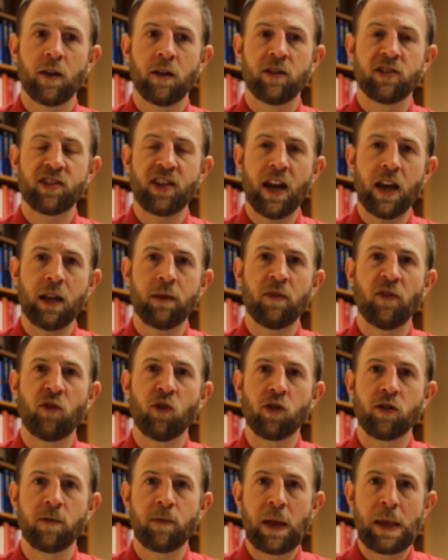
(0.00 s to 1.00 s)
standing
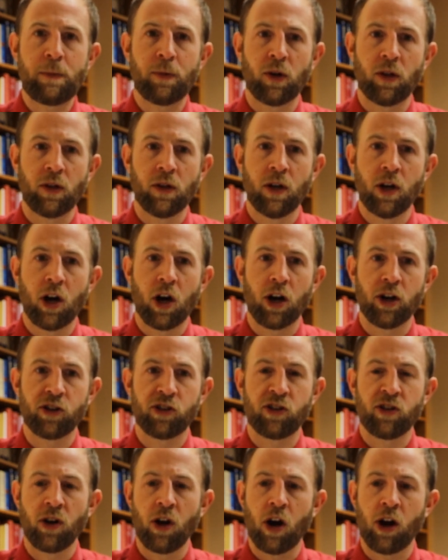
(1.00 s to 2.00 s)
before the people
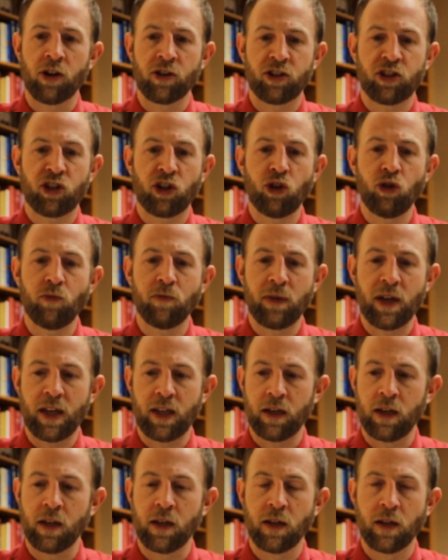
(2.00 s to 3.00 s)
are, are two
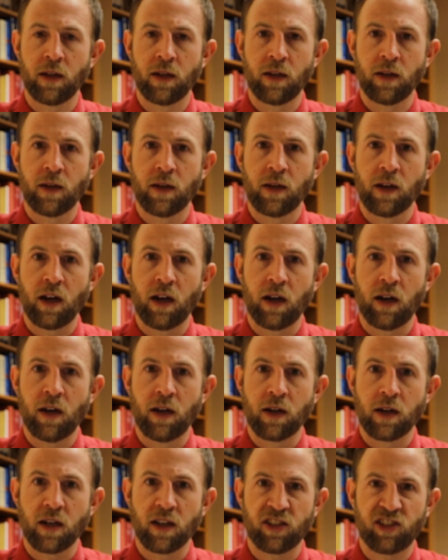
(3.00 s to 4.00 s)
men
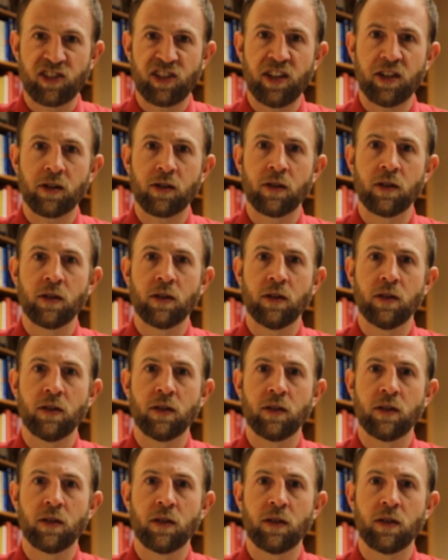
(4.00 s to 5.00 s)
a sinner
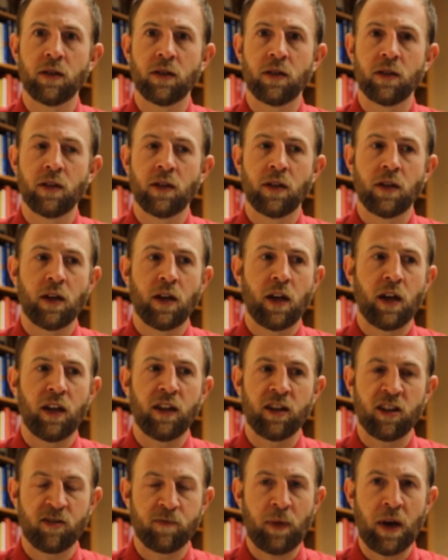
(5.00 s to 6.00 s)

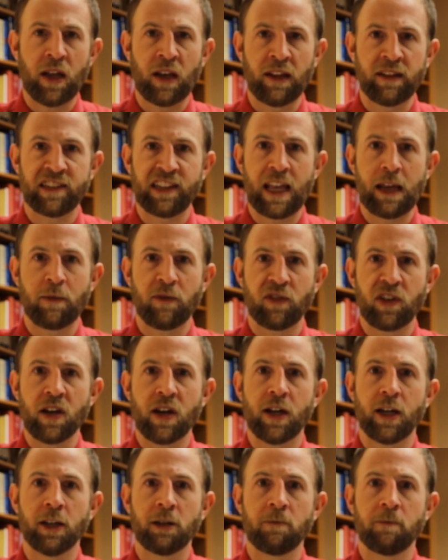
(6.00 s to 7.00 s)
and the spotless Lamb of
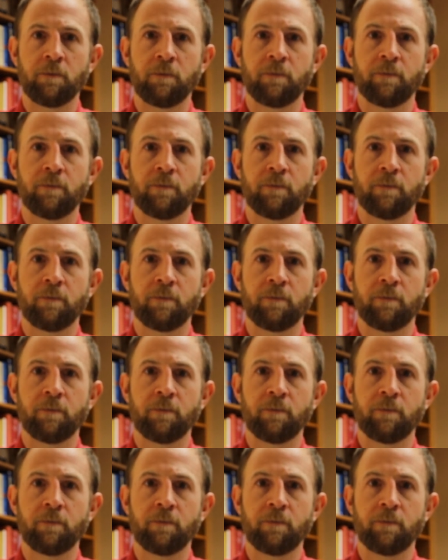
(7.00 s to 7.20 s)
God.